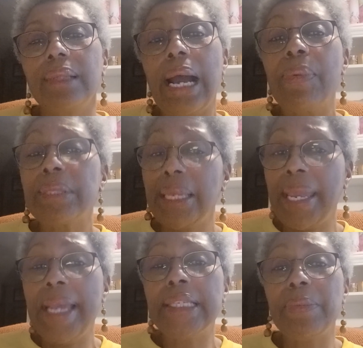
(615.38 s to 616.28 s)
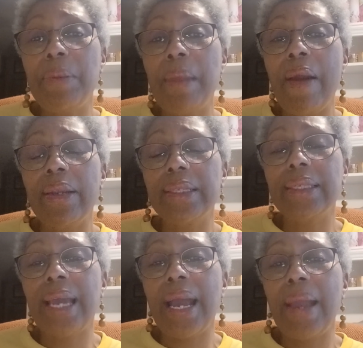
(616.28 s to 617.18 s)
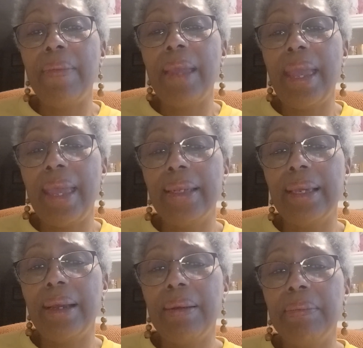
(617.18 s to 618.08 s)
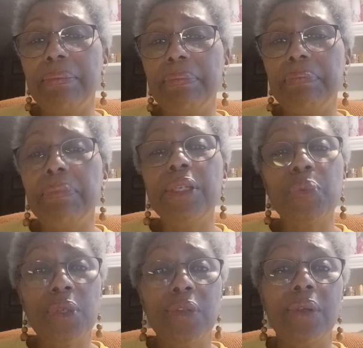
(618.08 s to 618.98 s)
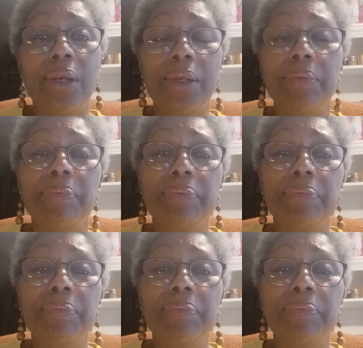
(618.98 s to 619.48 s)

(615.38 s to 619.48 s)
I was engaged to be married at the time, and um, this was uh,